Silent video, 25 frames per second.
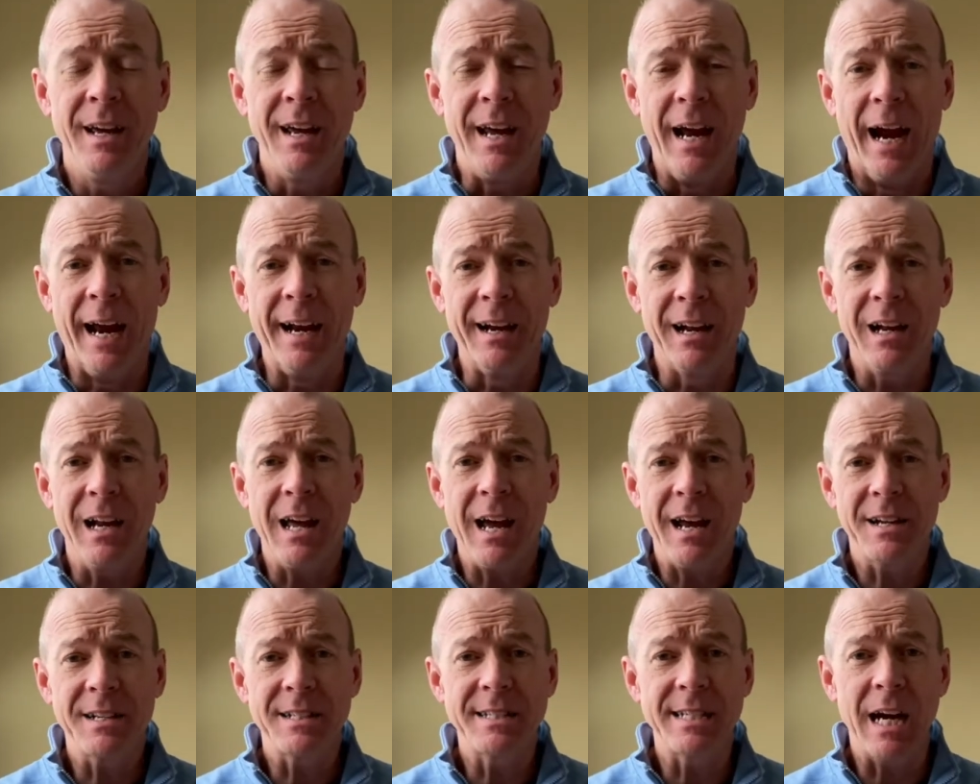And a
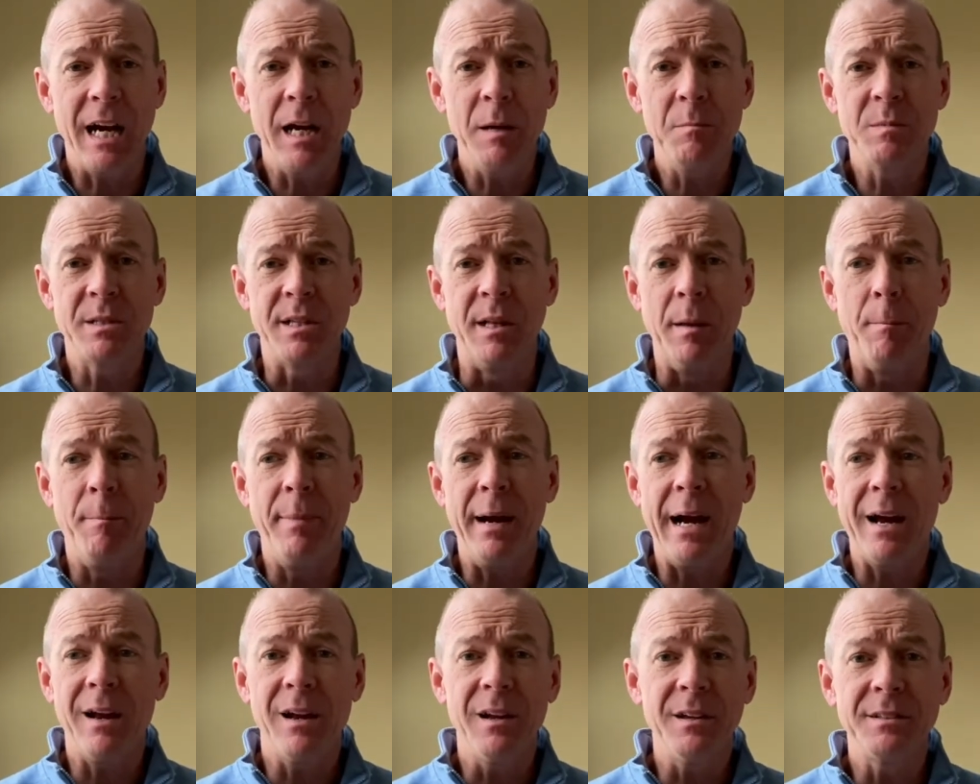lot of times the
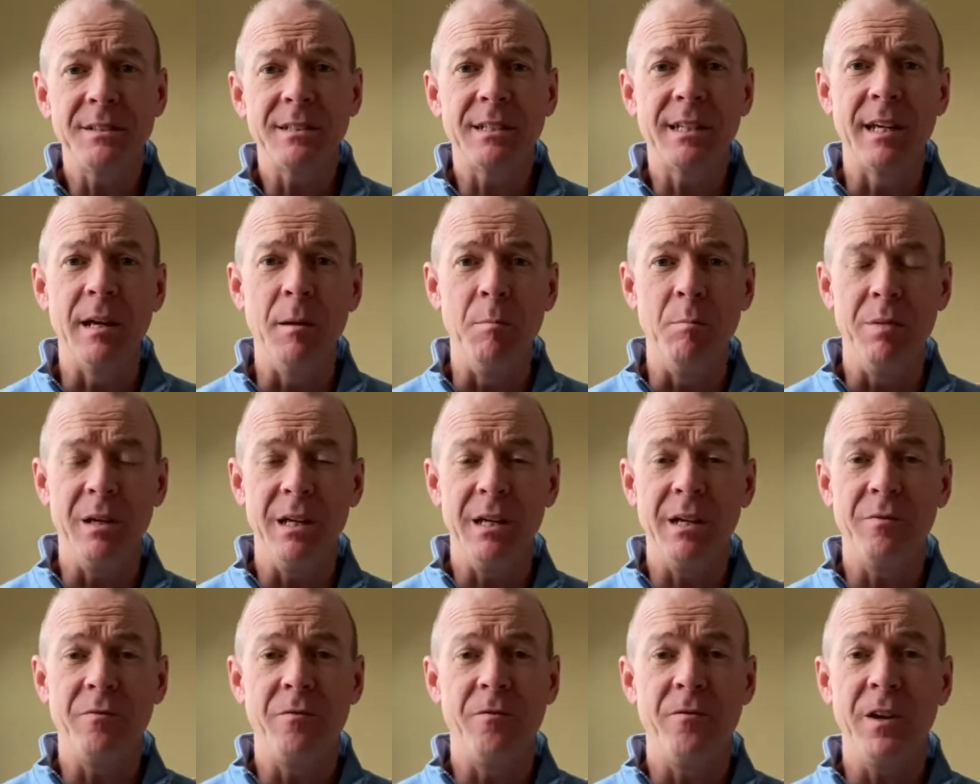balance can
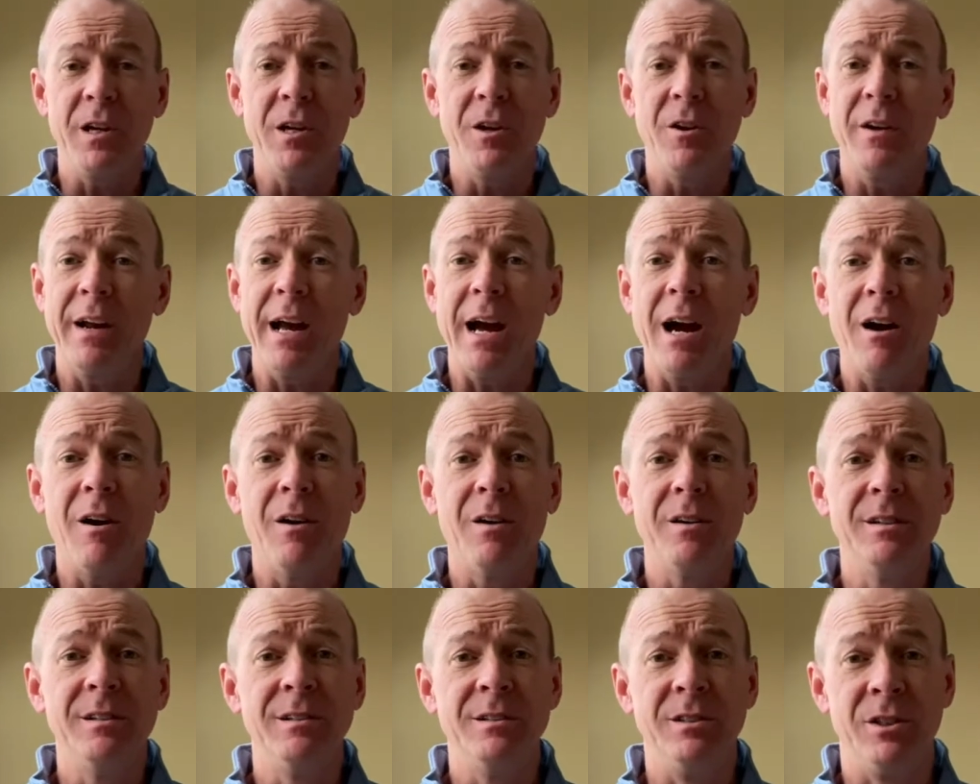be figured
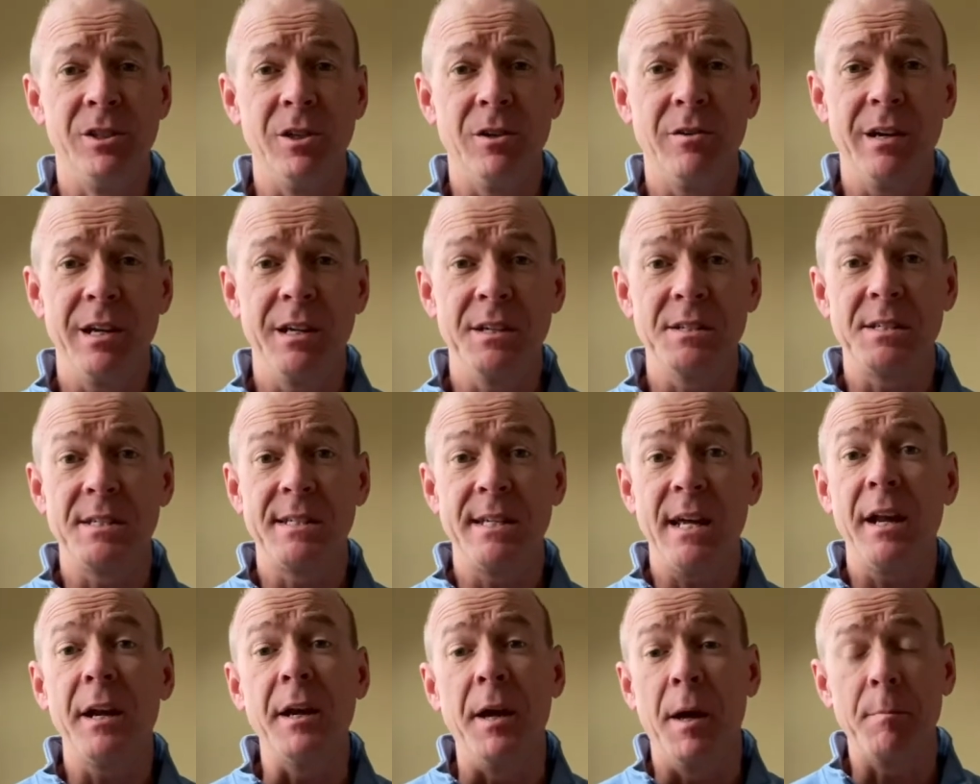out during
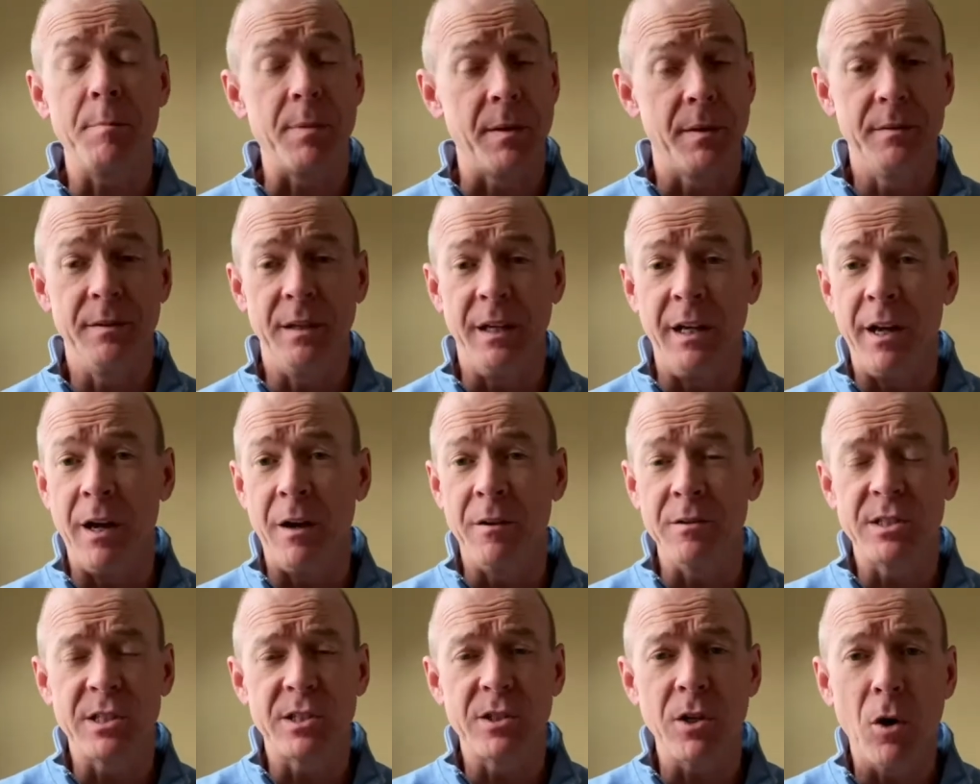setup.
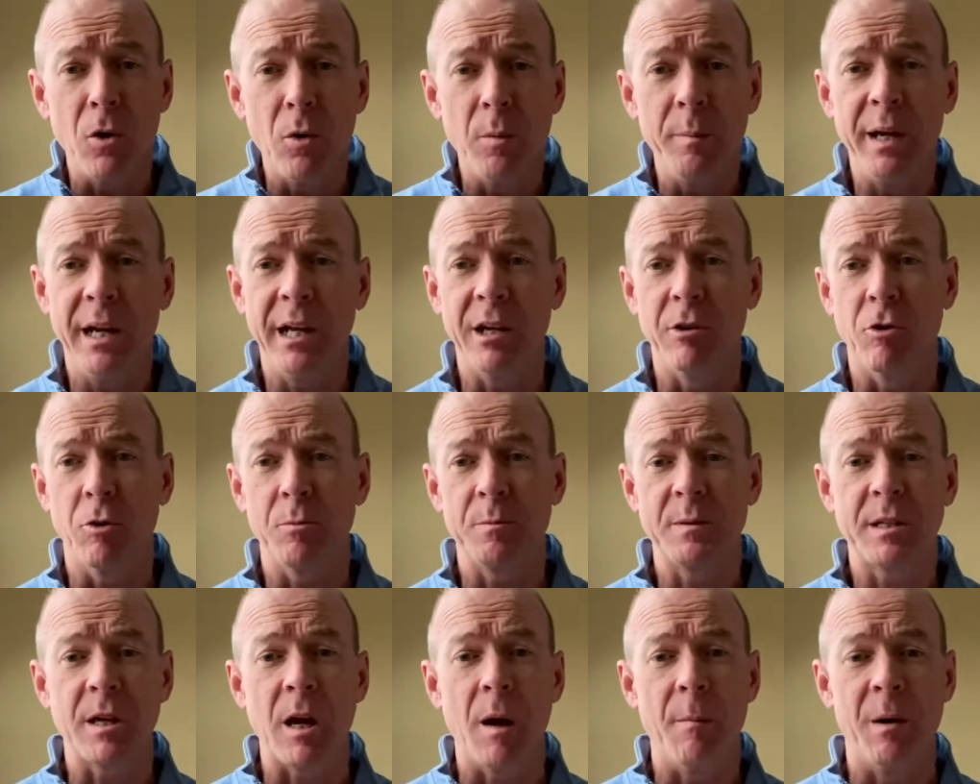So many groups
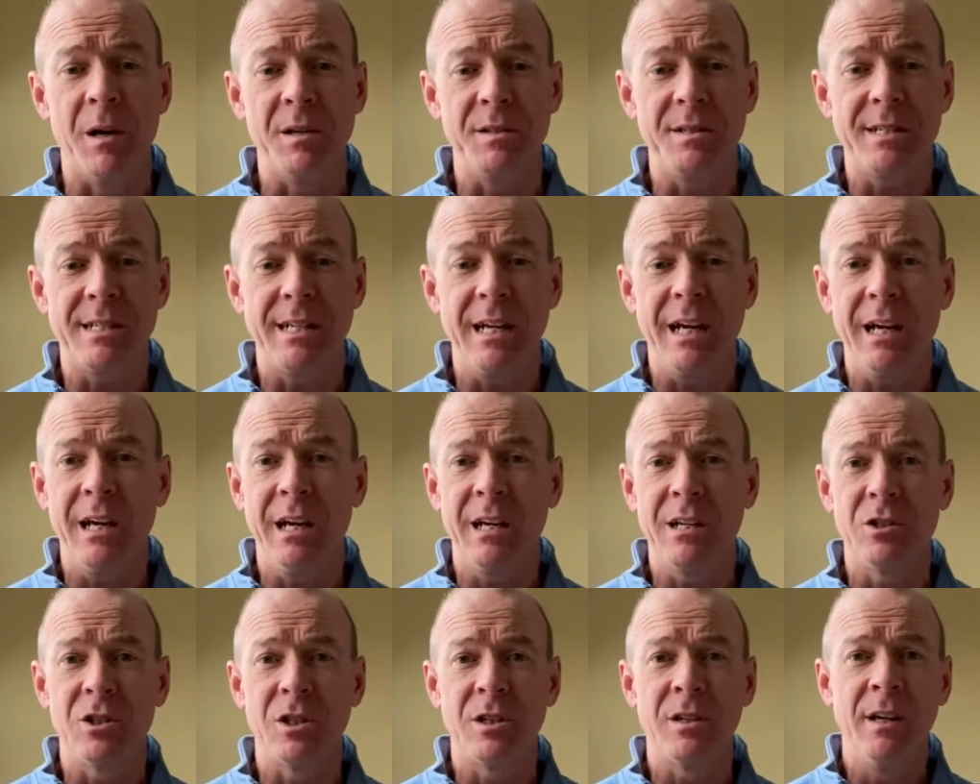come on
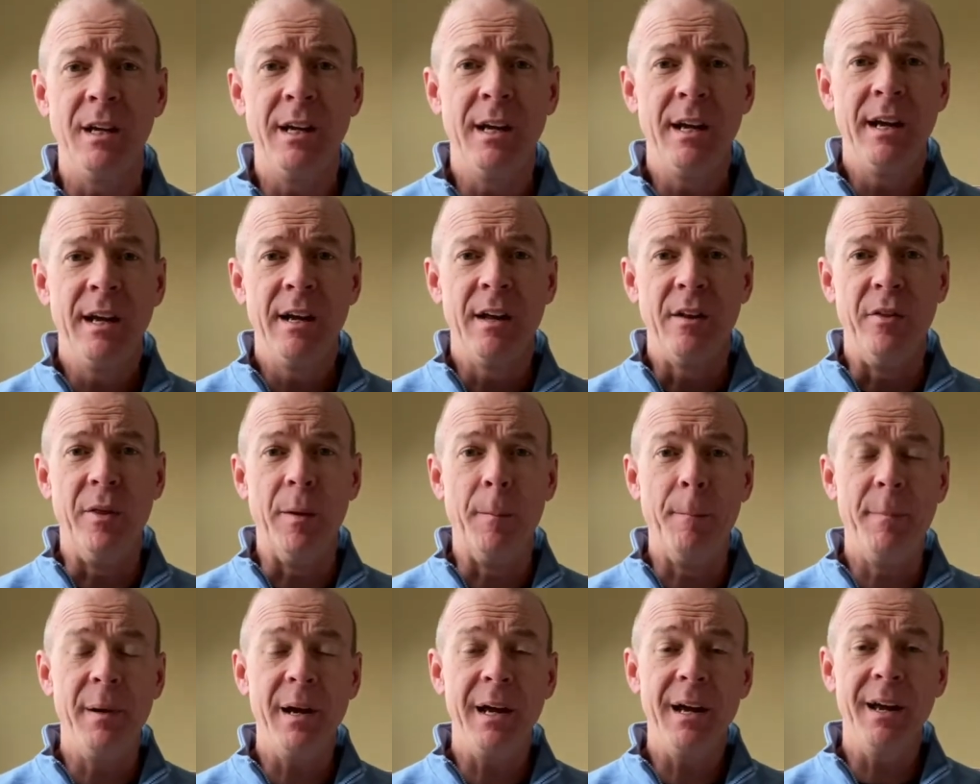stage, the
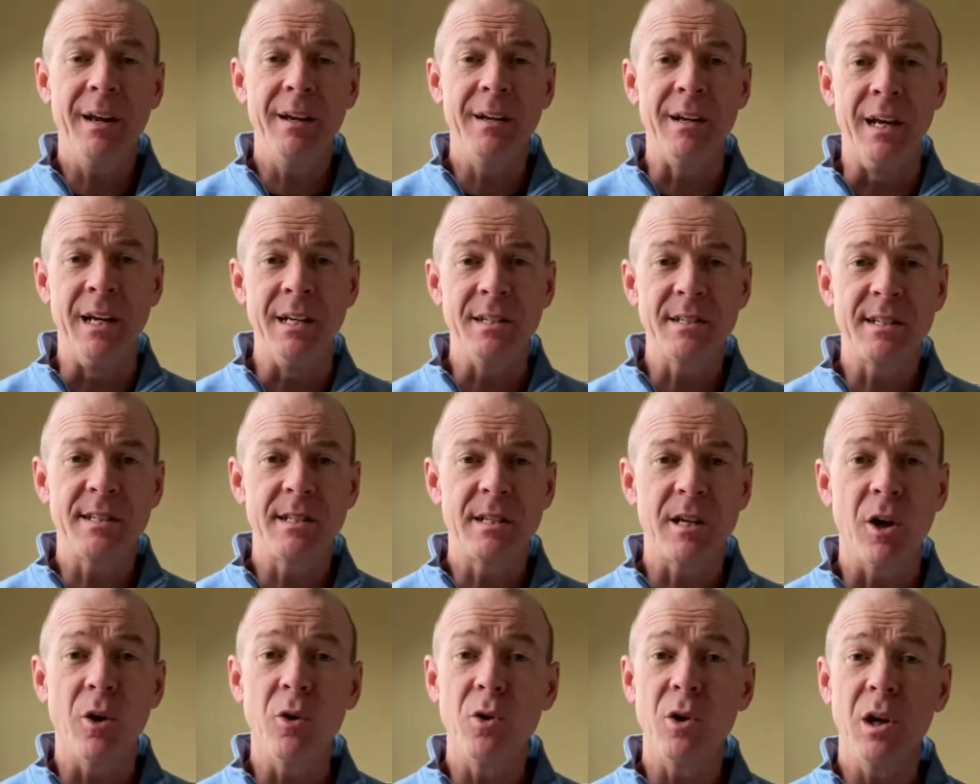band is
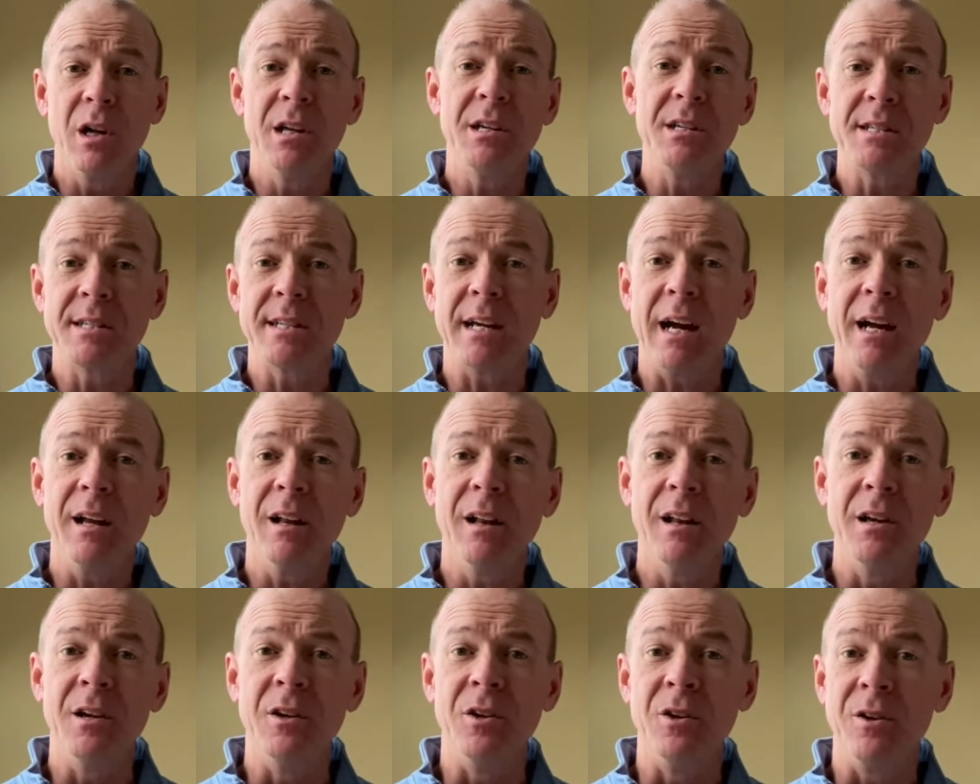totally
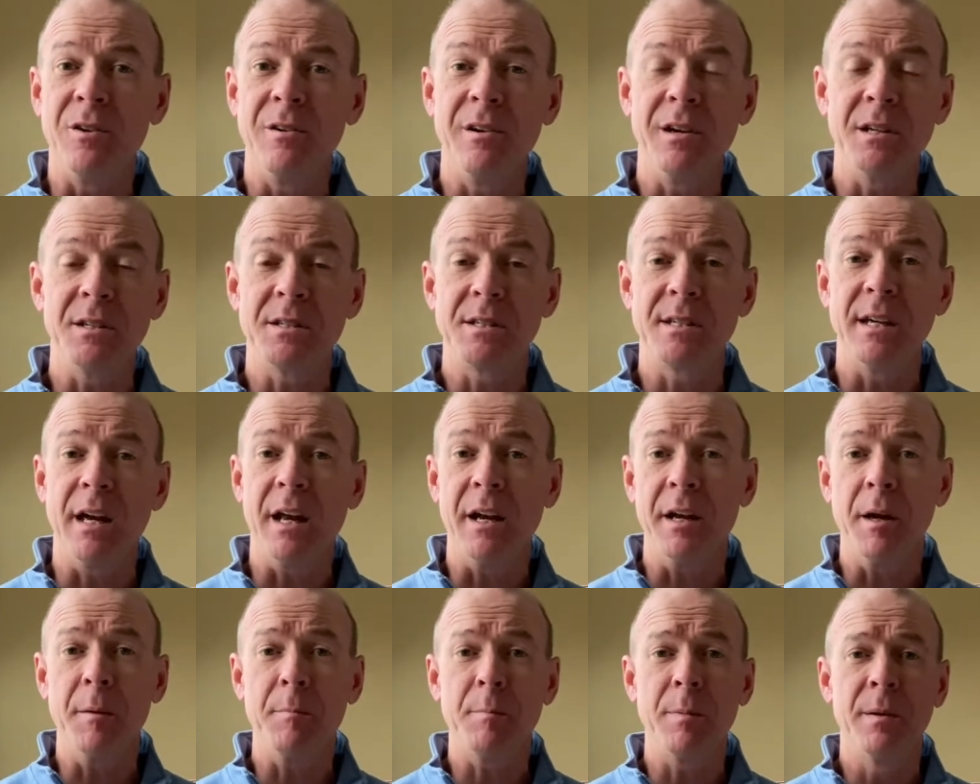silent during
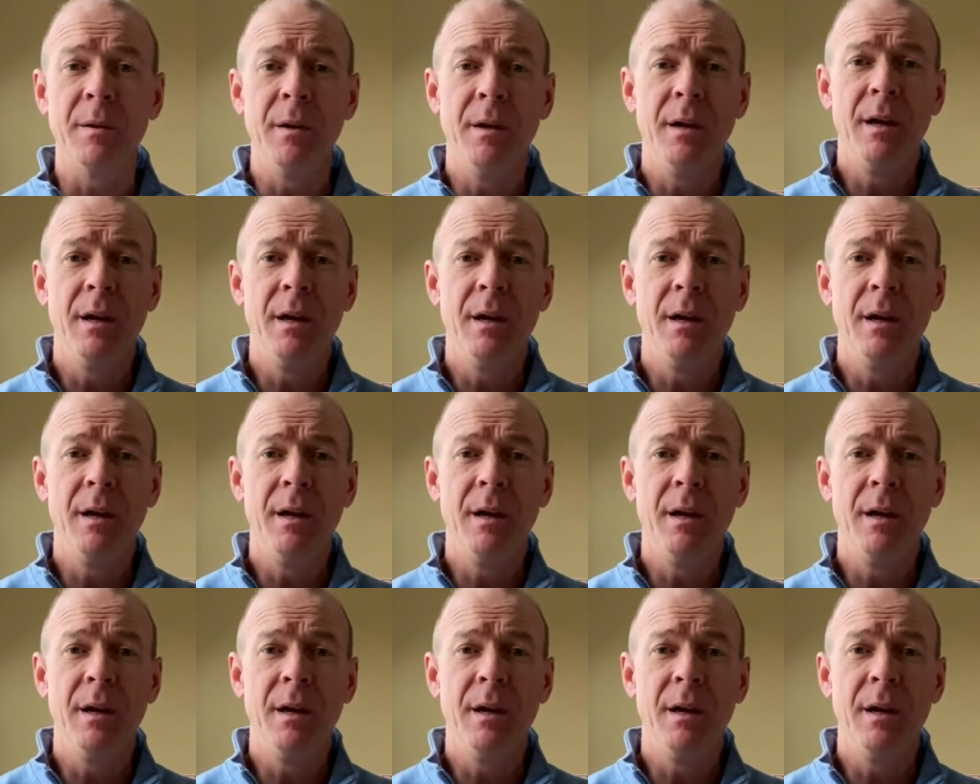setup.